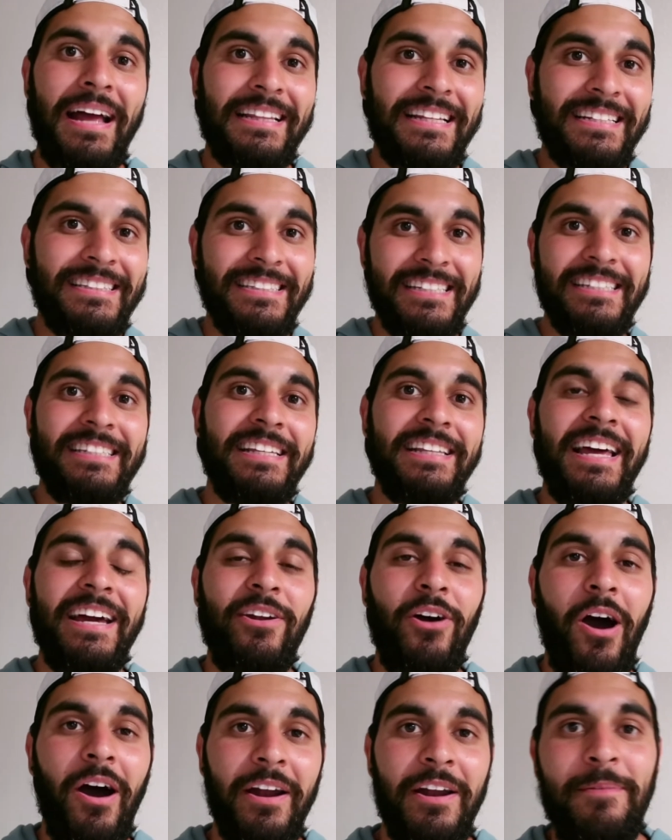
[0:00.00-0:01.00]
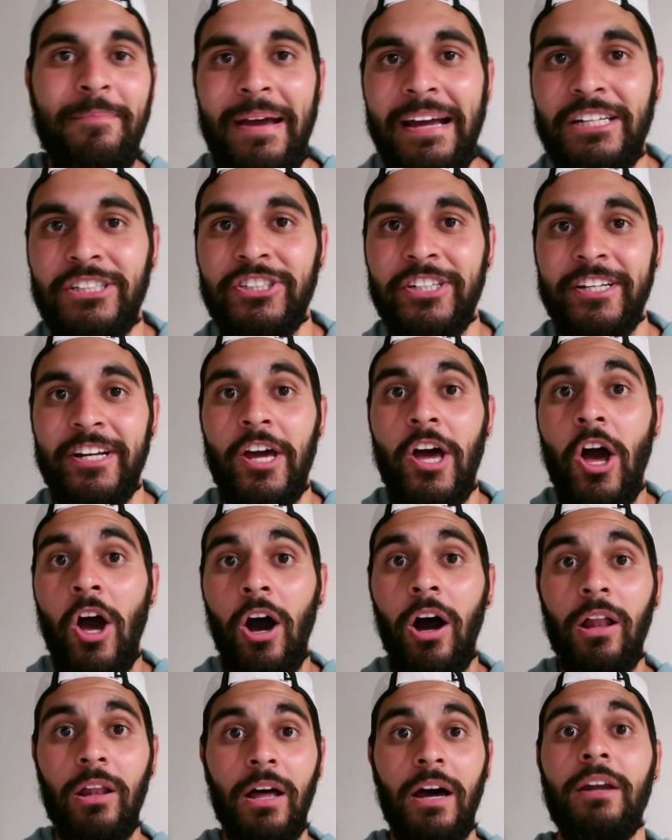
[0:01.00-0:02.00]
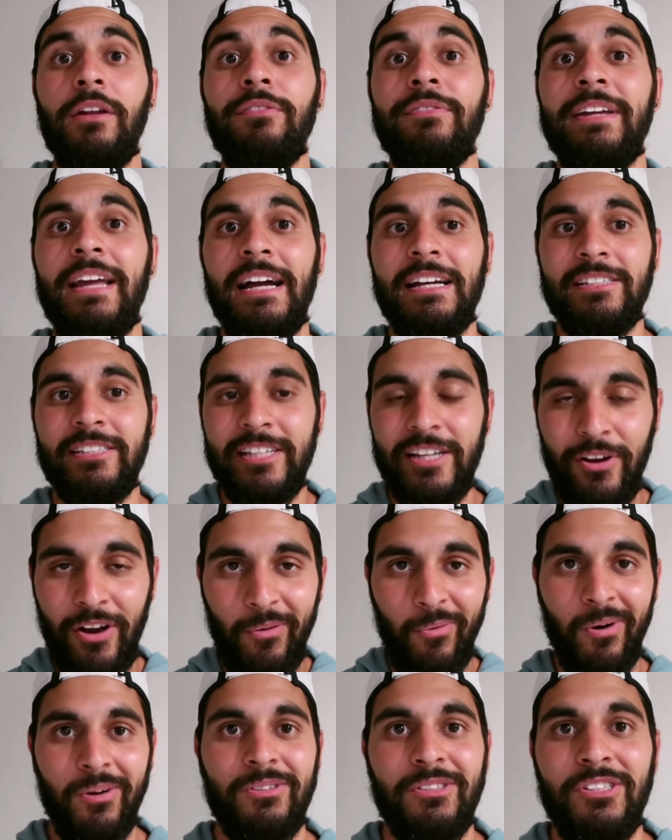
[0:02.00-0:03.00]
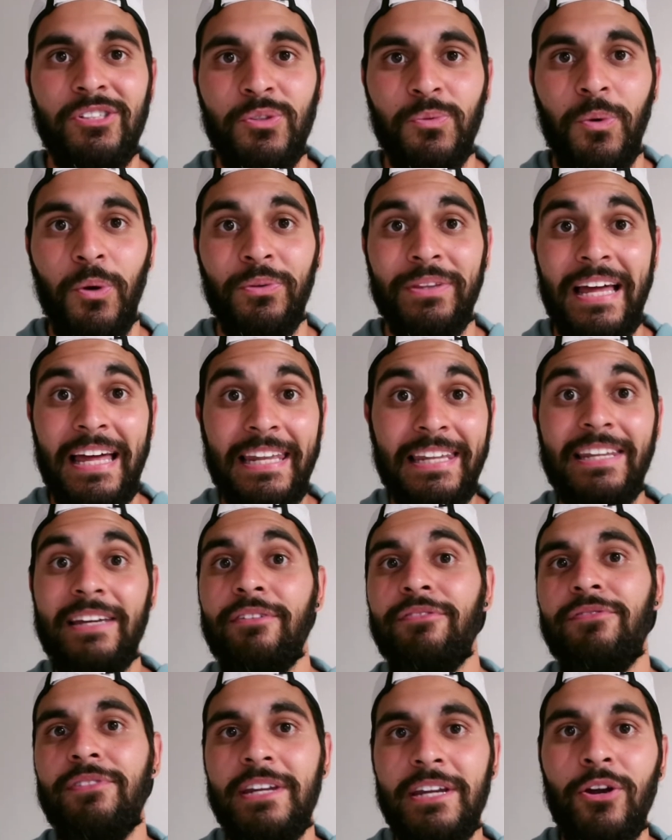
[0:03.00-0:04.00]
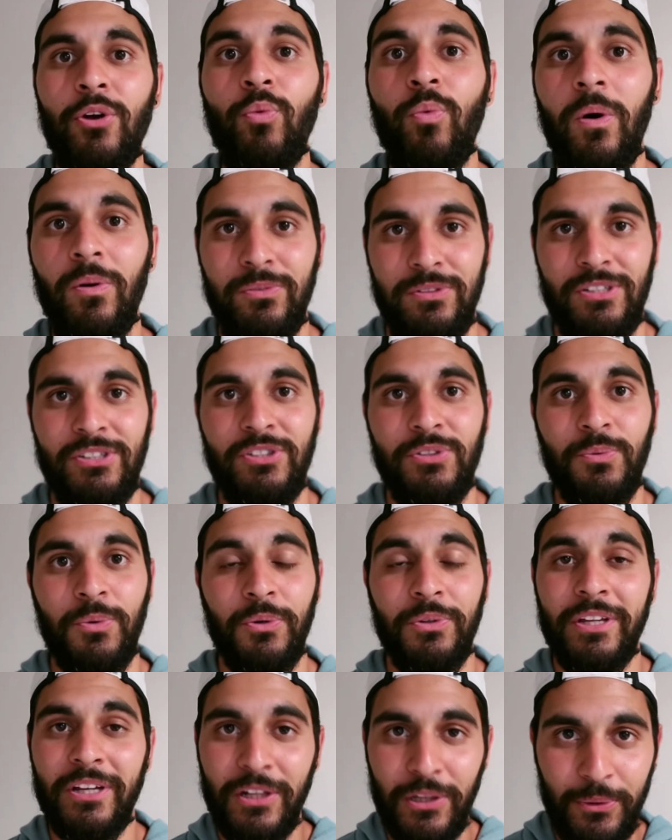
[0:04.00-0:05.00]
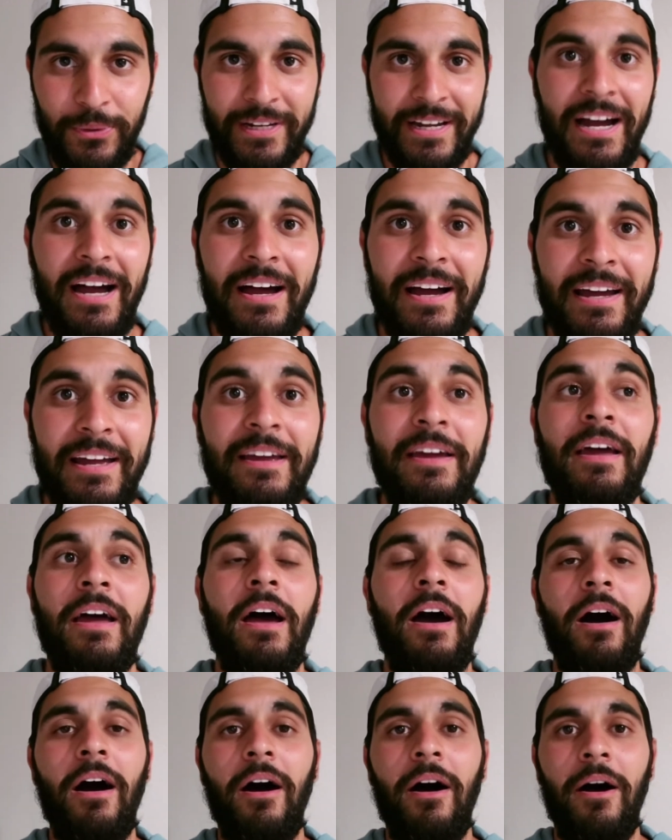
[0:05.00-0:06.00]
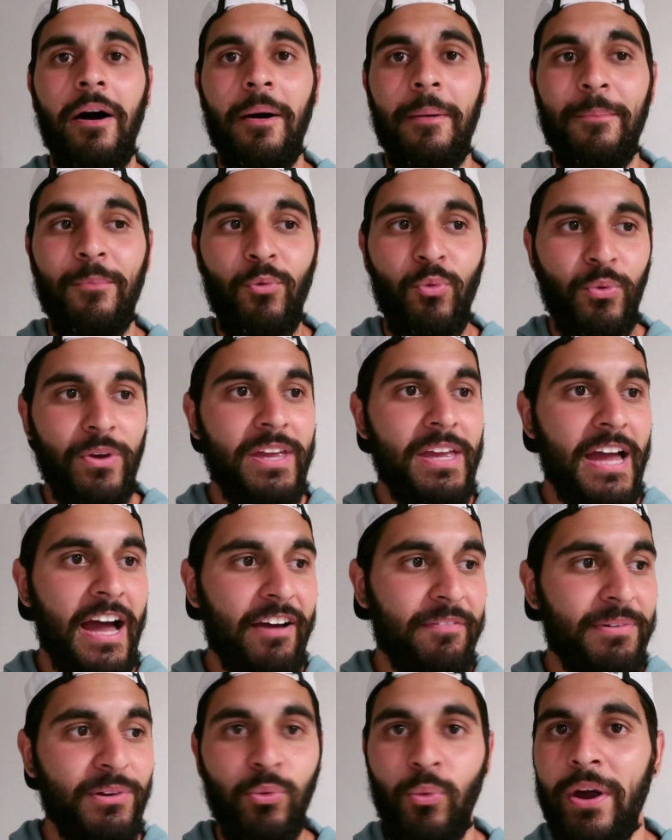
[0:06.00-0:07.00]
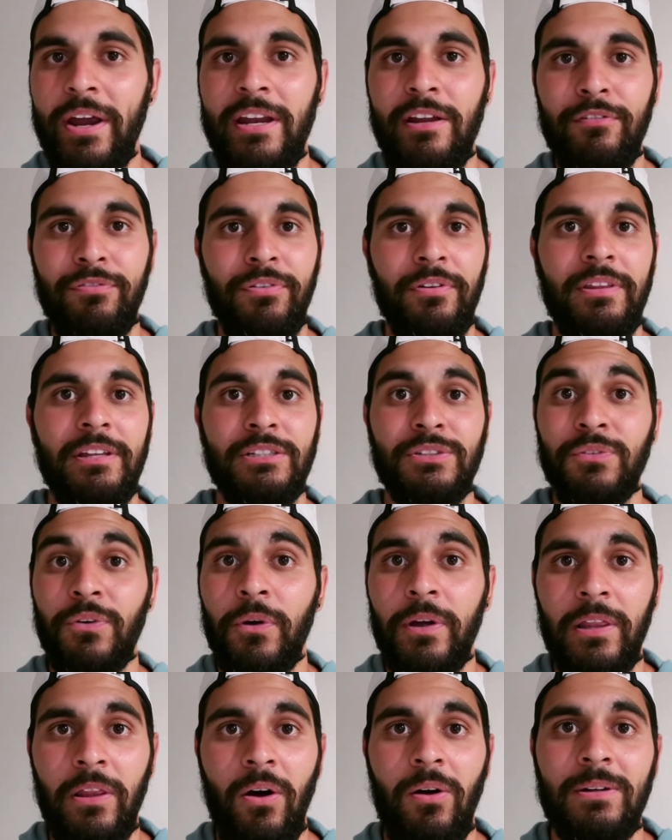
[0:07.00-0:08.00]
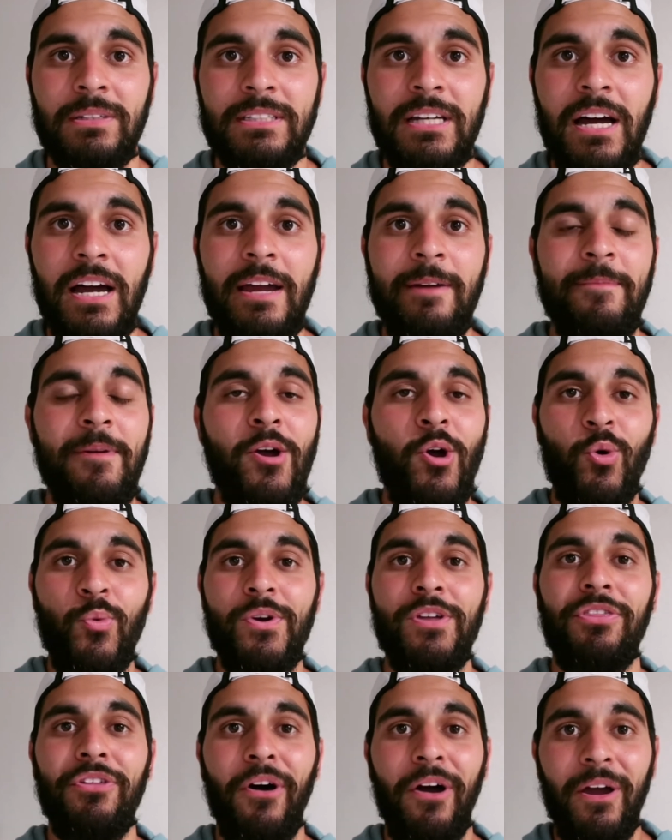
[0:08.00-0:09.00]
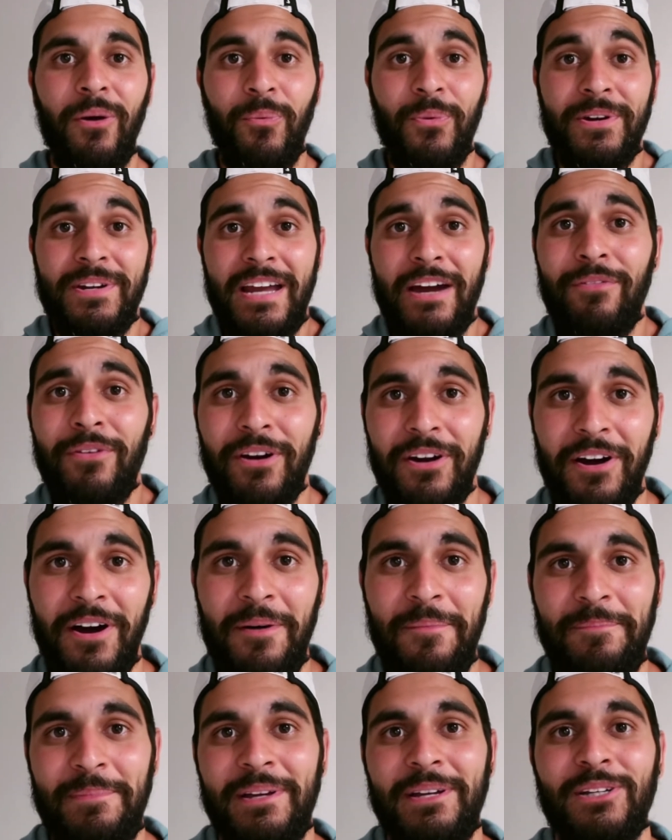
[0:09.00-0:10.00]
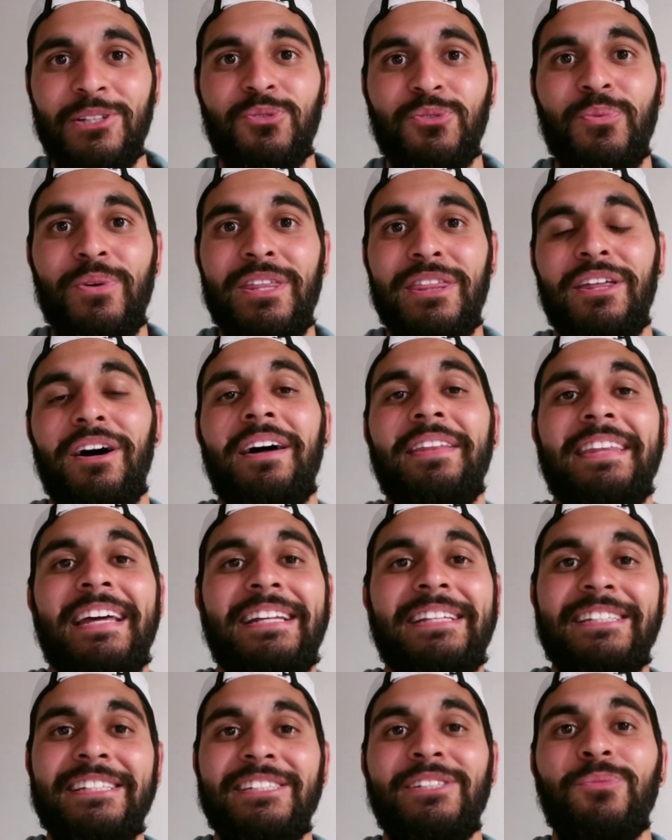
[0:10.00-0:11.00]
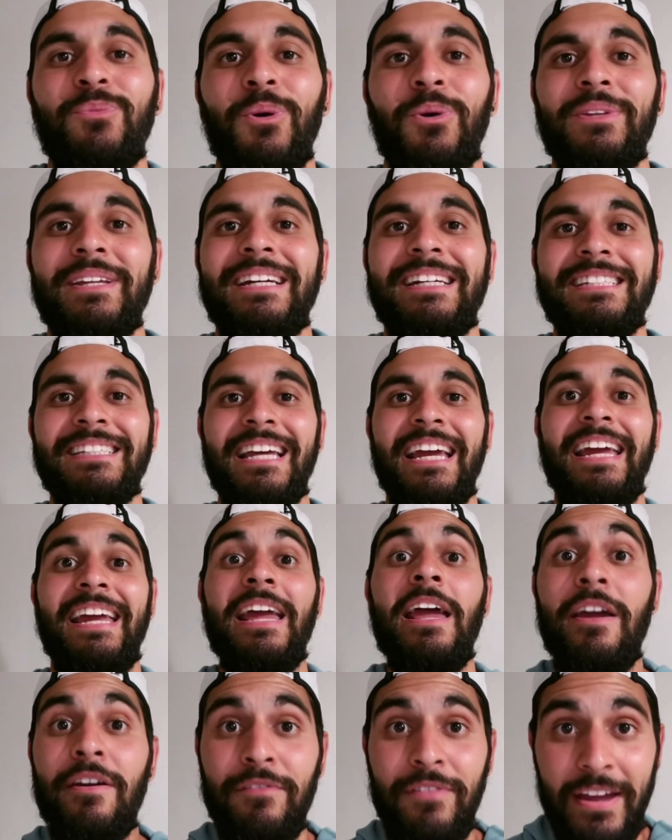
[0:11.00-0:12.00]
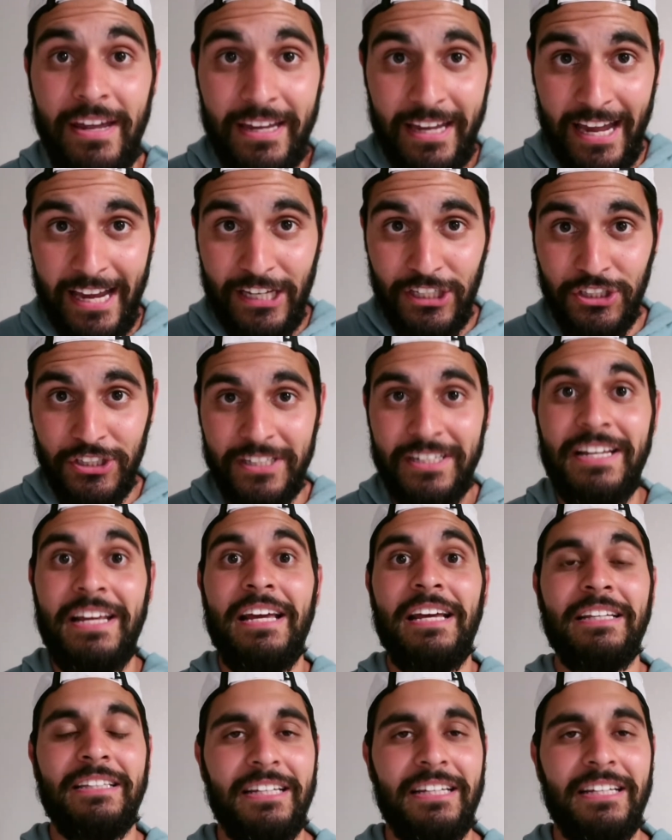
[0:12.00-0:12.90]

at the Disneyland Haunted Mansion. A lot of guests here at Walt Disney World that live near Walt Disney World, including we have been waiting for this for a long time. We thought it would never come because we thought that Disney World is a vacation